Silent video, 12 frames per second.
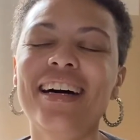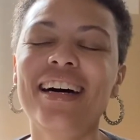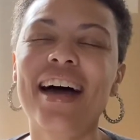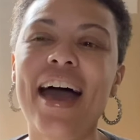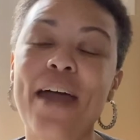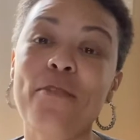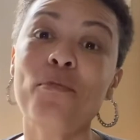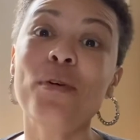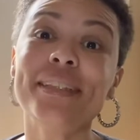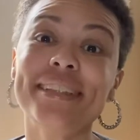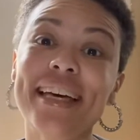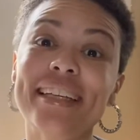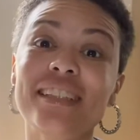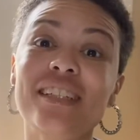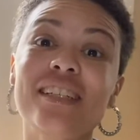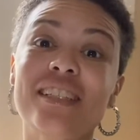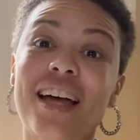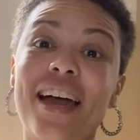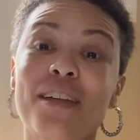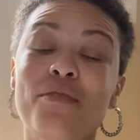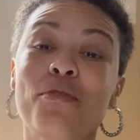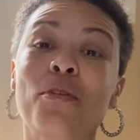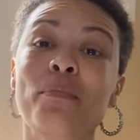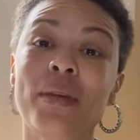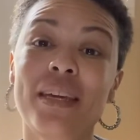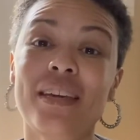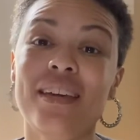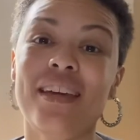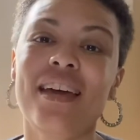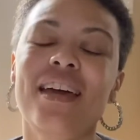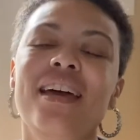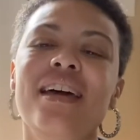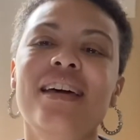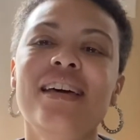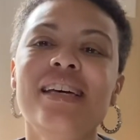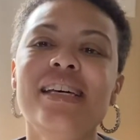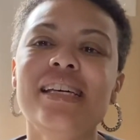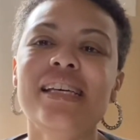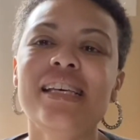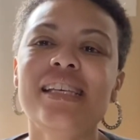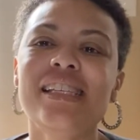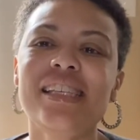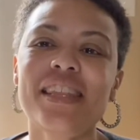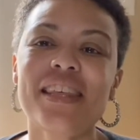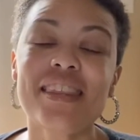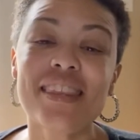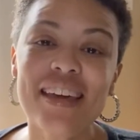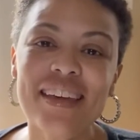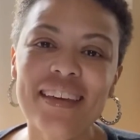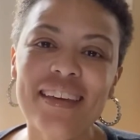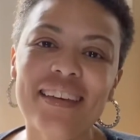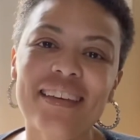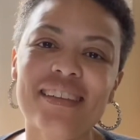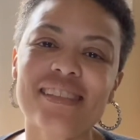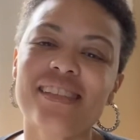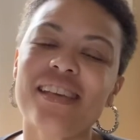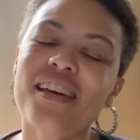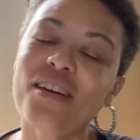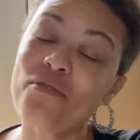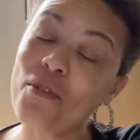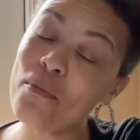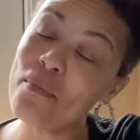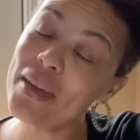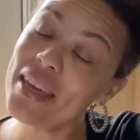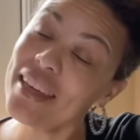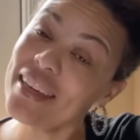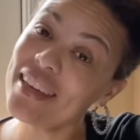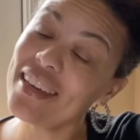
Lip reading: and what that looked like for me. See, the thing is, for me,